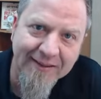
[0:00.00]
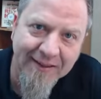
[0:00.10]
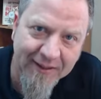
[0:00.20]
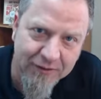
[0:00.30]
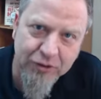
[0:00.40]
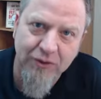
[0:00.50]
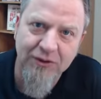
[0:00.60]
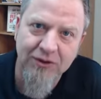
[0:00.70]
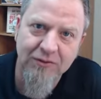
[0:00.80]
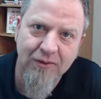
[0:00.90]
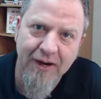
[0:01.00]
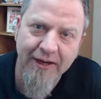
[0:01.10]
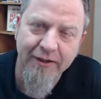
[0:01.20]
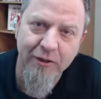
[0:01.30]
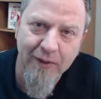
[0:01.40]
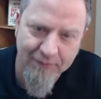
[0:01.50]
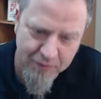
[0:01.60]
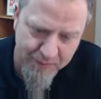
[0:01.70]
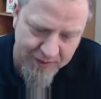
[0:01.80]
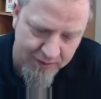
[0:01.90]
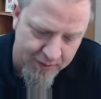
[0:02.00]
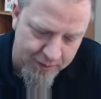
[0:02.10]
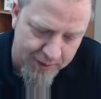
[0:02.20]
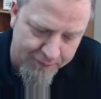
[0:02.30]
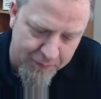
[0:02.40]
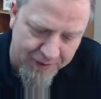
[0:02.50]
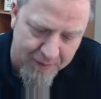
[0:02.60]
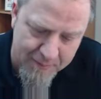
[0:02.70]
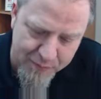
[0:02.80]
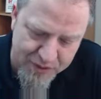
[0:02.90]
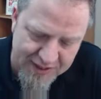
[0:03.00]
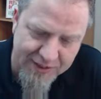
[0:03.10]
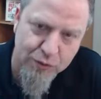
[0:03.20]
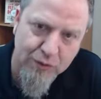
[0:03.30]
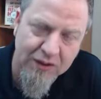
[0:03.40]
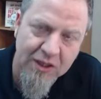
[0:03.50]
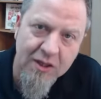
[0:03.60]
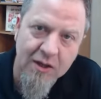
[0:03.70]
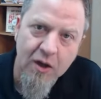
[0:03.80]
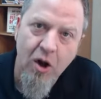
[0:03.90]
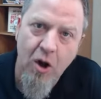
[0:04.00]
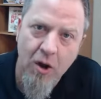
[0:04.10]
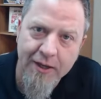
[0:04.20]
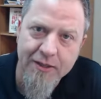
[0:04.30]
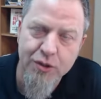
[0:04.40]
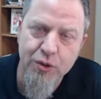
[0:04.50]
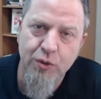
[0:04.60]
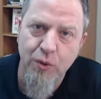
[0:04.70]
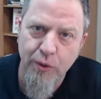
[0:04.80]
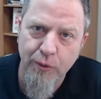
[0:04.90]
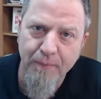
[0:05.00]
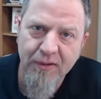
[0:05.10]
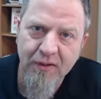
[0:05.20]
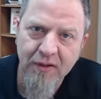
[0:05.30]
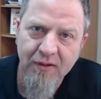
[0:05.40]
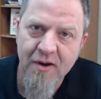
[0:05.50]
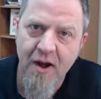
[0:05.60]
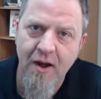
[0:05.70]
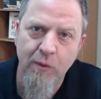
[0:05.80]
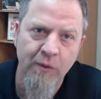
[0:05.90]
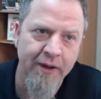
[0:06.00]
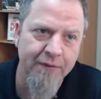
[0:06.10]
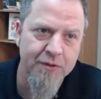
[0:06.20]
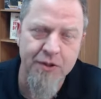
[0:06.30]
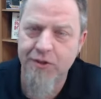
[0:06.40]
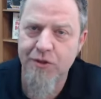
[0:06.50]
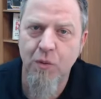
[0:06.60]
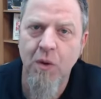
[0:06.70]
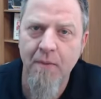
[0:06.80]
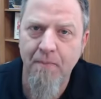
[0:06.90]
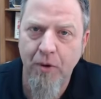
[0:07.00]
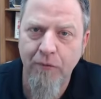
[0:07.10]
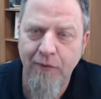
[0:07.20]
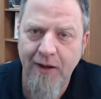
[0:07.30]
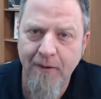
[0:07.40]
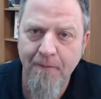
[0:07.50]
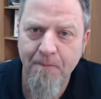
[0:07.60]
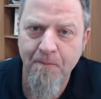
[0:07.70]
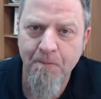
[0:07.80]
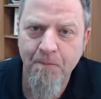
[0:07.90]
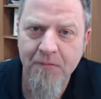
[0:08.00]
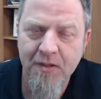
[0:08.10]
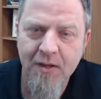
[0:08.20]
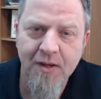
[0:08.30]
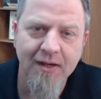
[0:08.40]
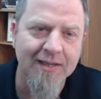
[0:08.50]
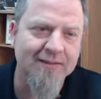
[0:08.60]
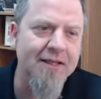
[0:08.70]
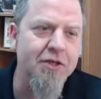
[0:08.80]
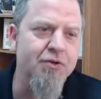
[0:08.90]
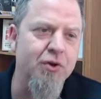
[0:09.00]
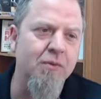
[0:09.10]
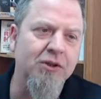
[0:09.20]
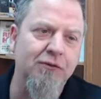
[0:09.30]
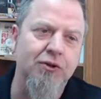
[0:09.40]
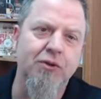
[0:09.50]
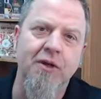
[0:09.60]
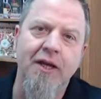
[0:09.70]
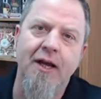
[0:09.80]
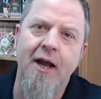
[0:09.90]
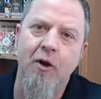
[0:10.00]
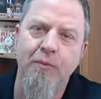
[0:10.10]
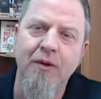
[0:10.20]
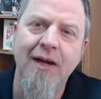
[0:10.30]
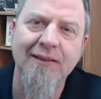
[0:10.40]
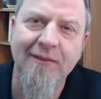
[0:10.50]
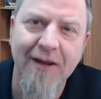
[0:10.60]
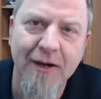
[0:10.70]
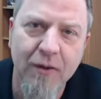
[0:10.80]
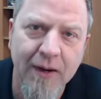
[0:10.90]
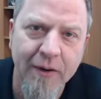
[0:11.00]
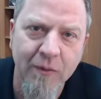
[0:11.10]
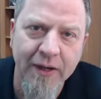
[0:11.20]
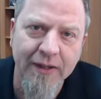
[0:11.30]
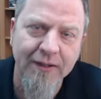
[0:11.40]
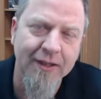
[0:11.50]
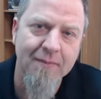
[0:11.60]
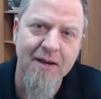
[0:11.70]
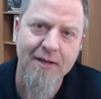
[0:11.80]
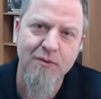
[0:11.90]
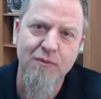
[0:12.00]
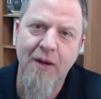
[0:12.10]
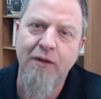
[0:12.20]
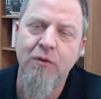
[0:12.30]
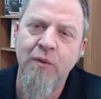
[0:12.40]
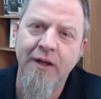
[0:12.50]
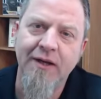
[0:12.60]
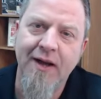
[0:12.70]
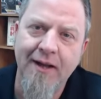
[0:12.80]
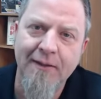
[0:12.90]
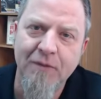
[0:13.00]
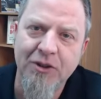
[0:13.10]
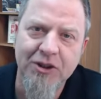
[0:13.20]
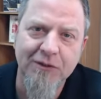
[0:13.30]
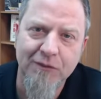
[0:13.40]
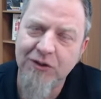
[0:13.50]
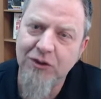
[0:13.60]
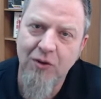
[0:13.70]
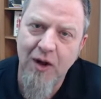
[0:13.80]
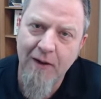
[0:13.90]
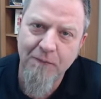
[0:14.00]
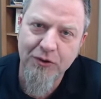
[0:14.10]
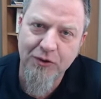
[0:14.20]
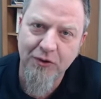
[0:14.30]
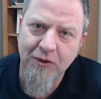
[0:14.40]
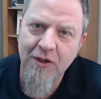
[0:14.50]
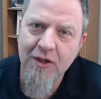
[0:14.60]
interests right you have to be you have to become obsessed with the audience group not with just the one profile Guys, thank you so much for tuning in. I hope you guys have had a great week. Again, my name is Michael Wynn. I am the Chief Digital Officer